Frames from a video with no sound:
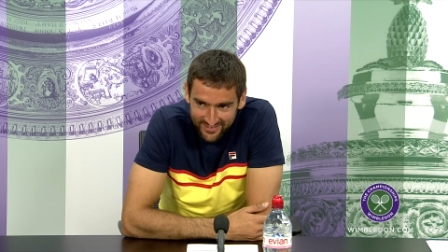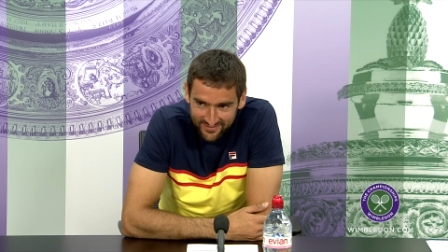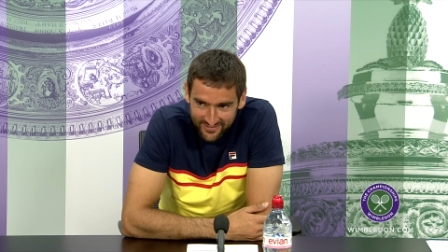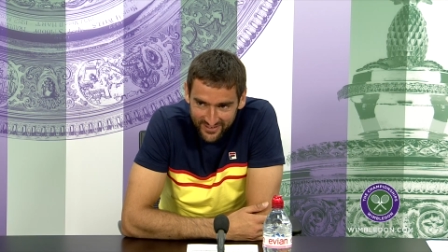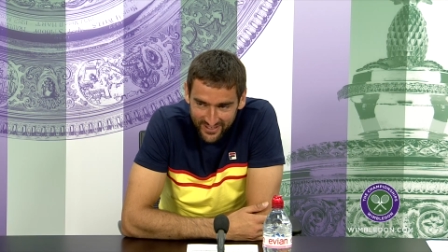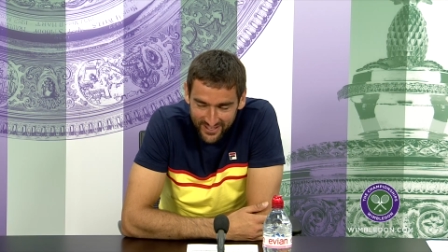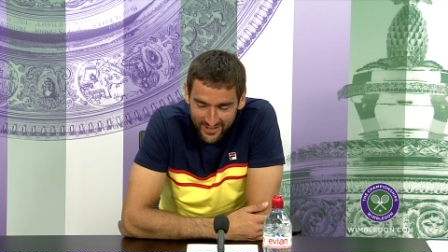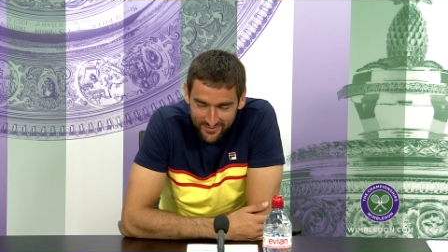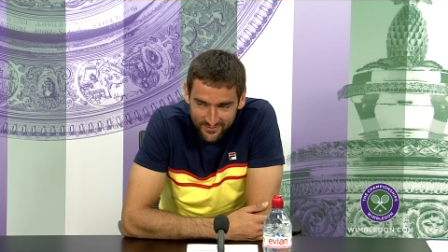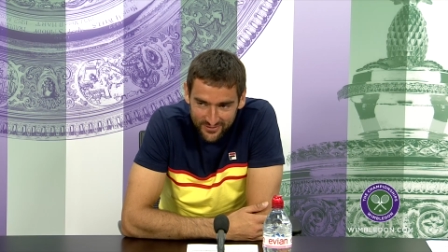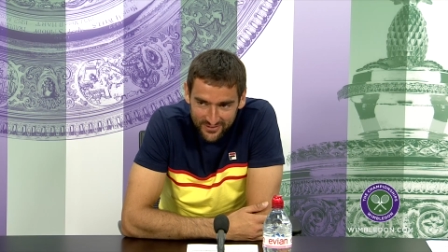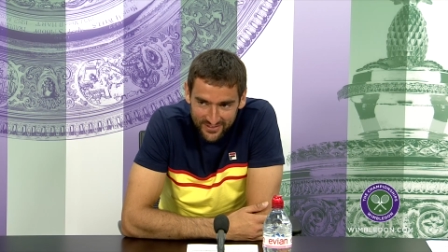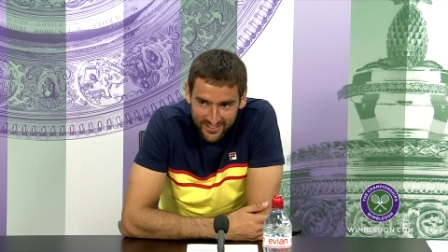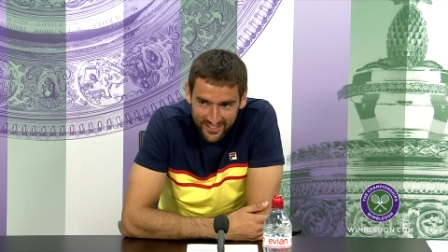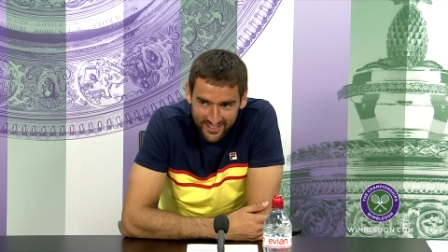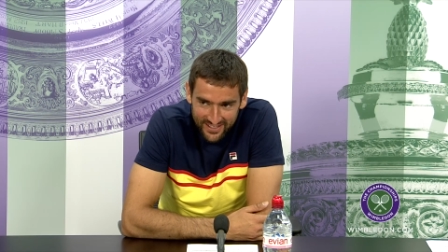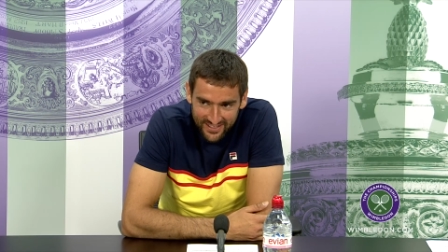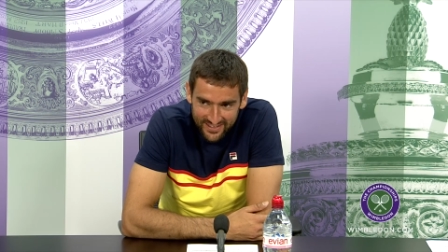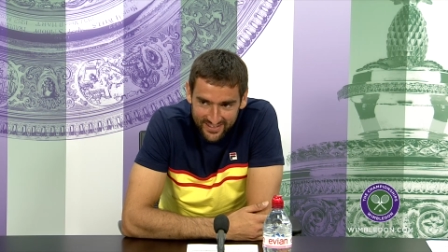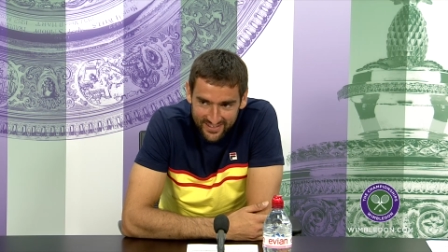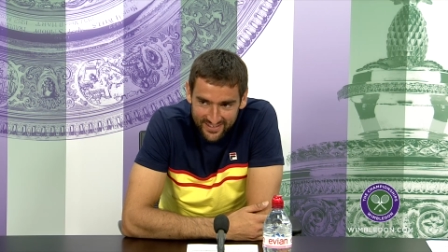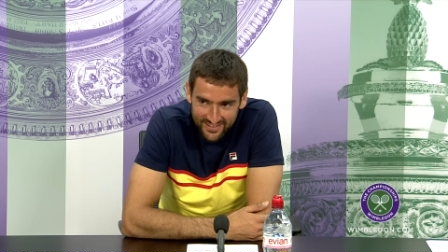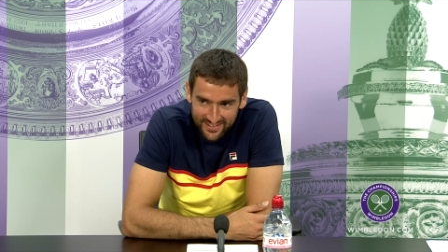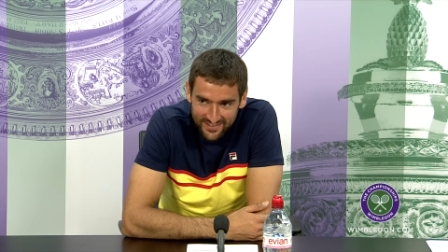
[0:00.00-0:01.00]
we have to take
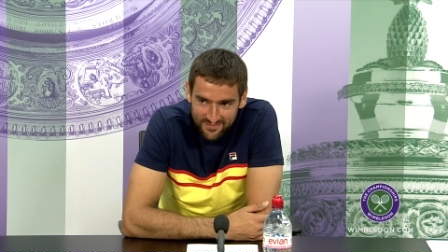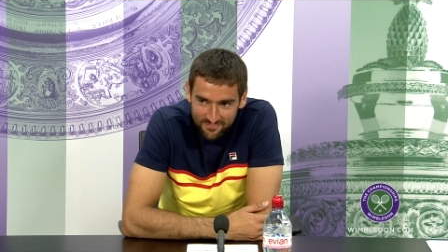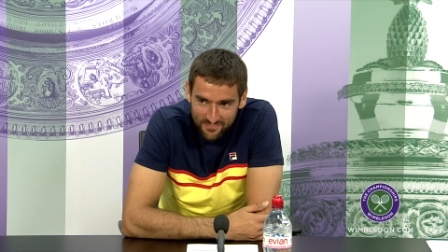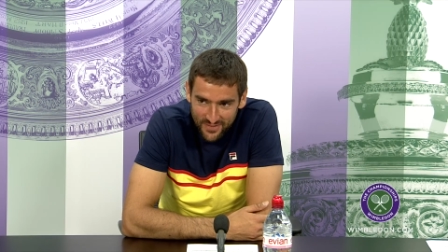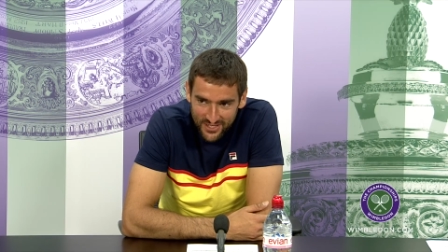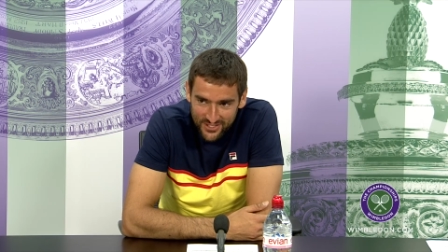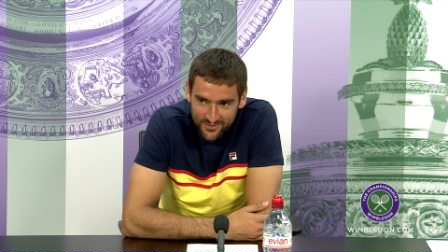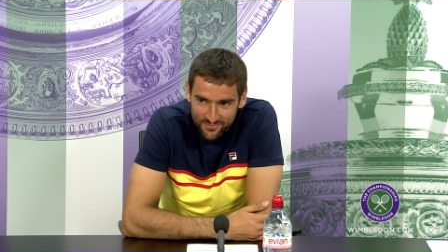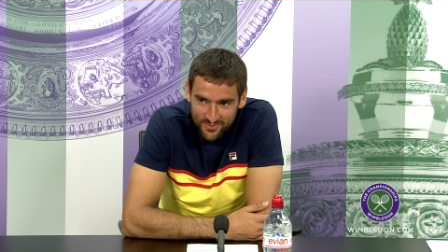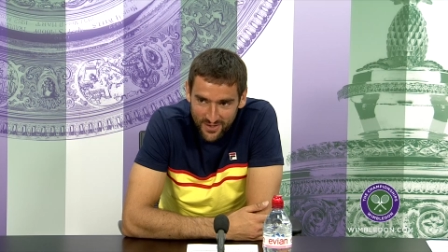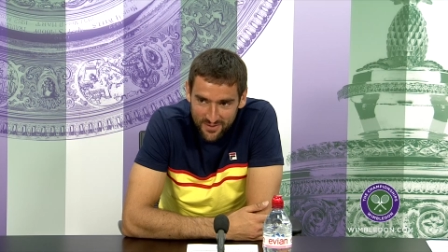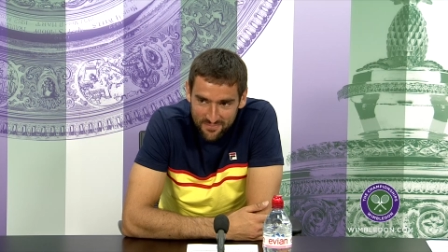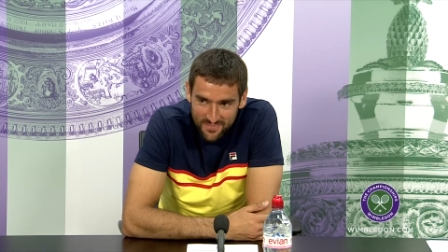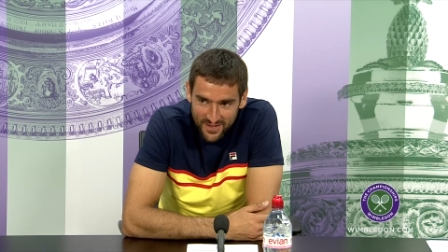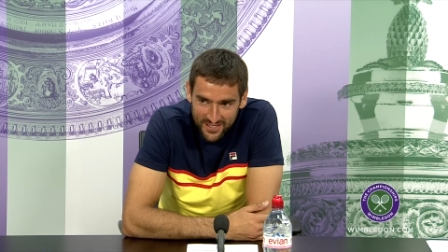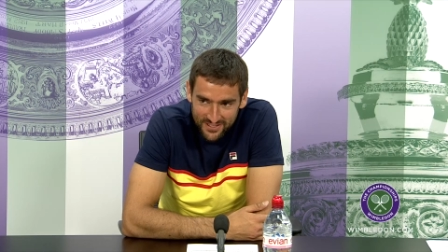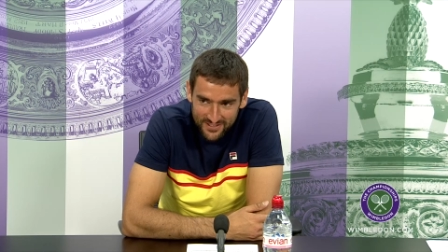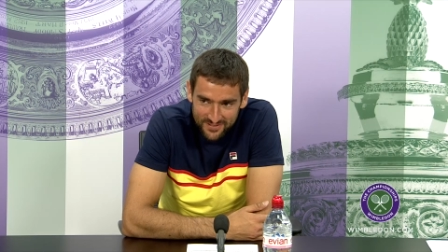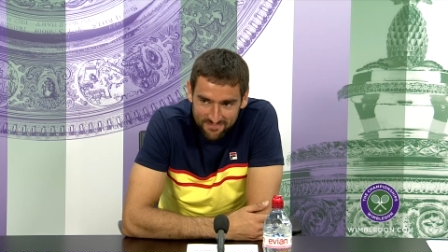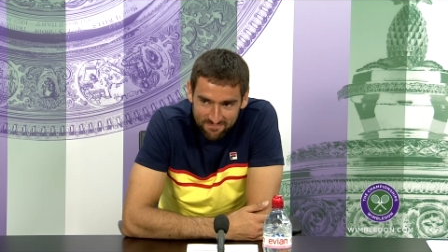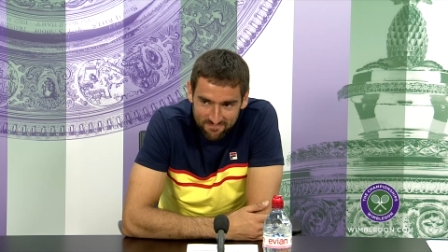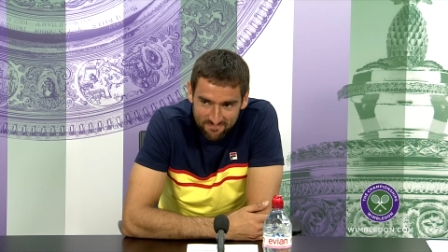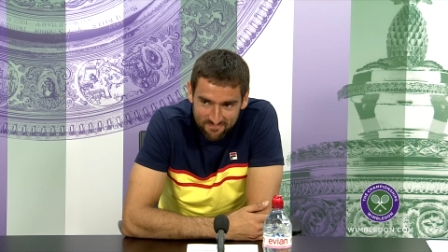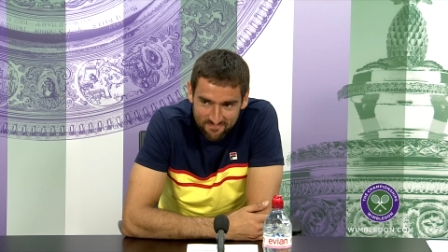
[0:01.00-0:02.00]
it match by match.